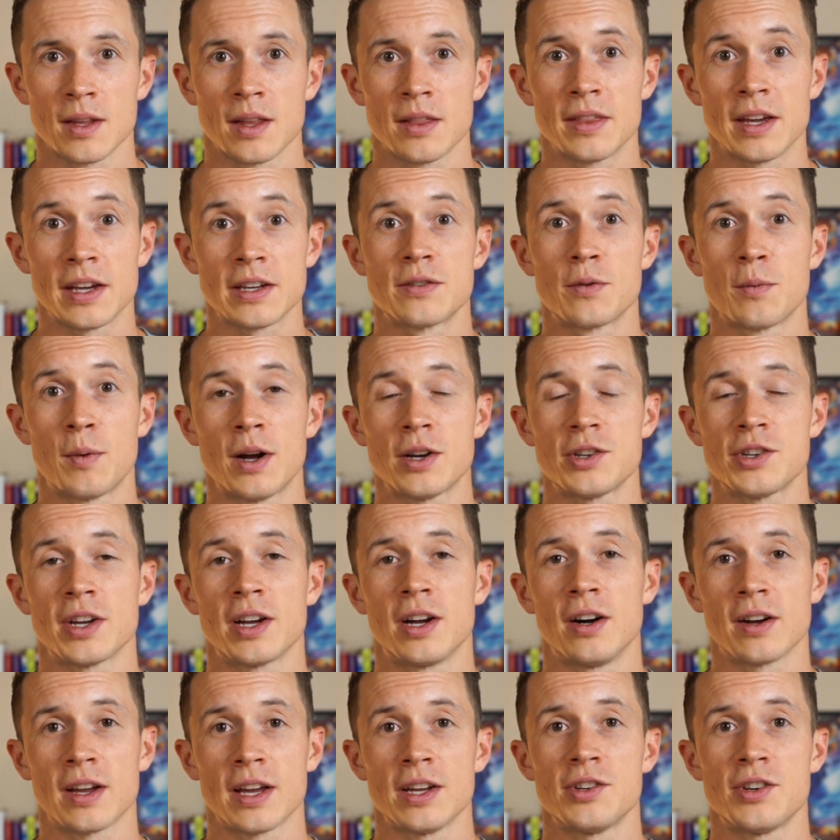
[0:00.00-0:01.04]
Thanks for watching.
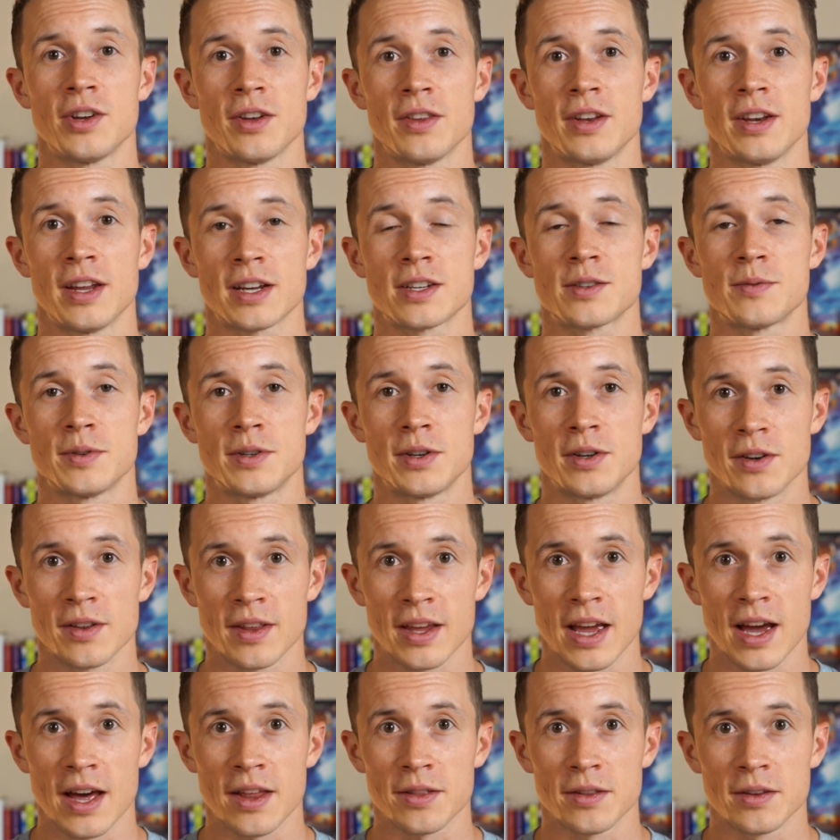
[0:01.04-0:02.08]
I'll catch you on the next Return of
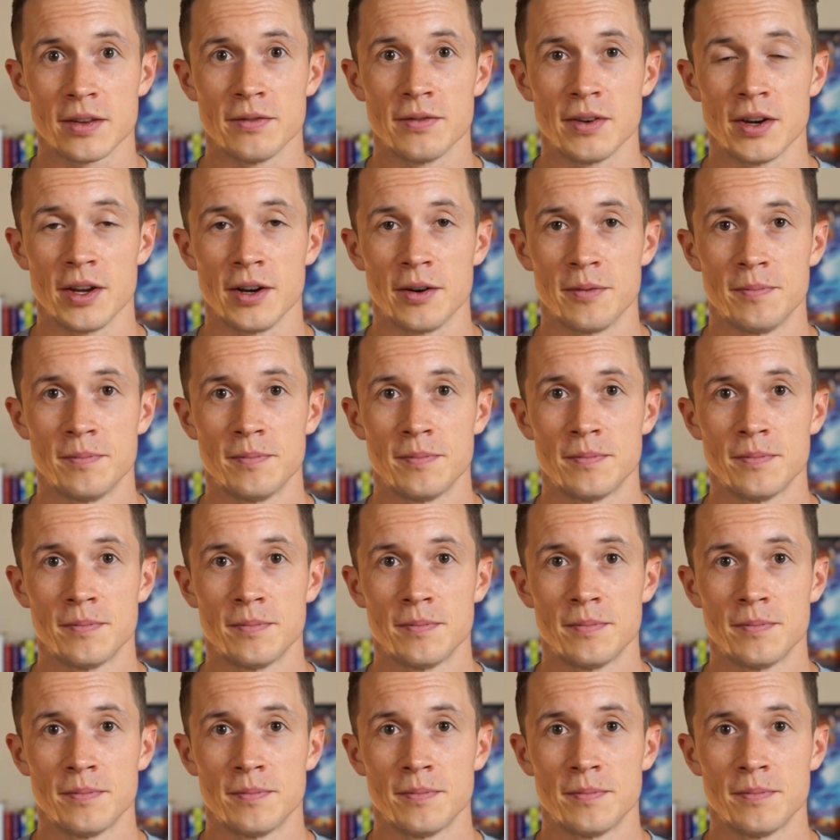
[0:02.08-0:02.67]
the Athlete video.